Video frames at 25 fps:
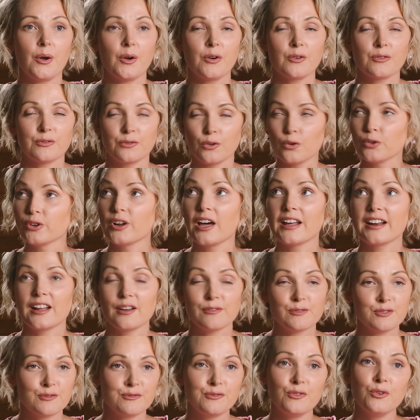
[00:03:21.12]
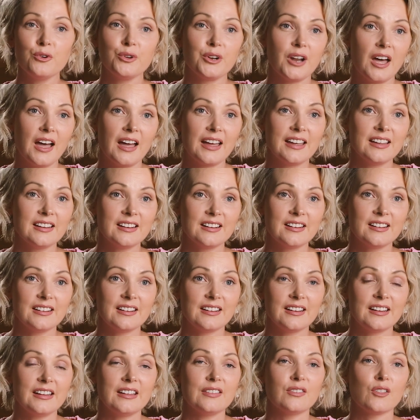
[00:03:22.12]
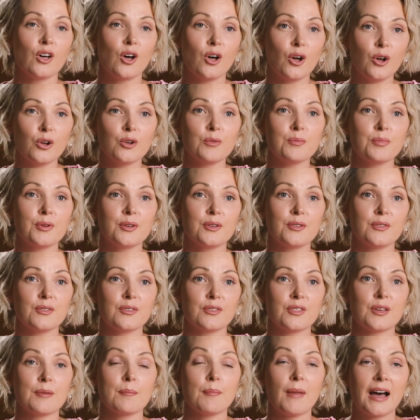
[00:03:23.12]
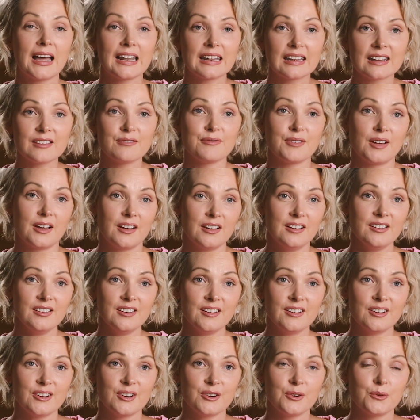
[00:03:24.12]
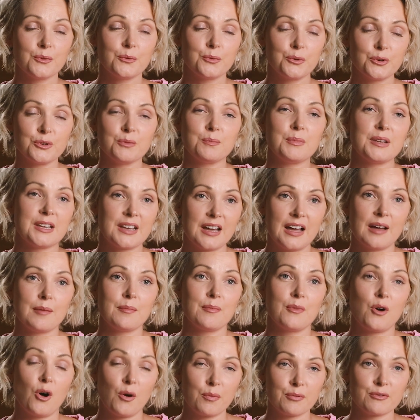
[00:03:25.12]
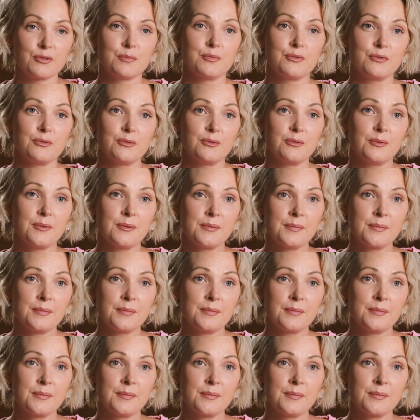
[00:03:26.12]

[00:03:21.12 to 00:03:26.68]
fortnight after fortnight in the hope that my liver would become operable.